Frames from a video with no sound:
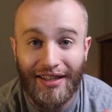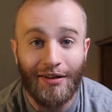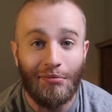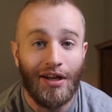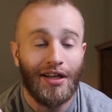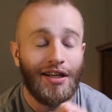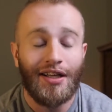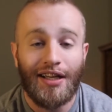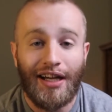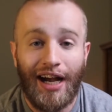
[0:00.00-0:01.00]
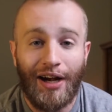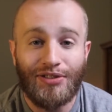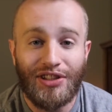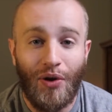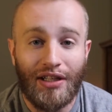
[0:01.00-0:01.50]
then
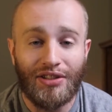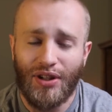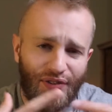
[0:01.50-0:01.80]
how's he going to?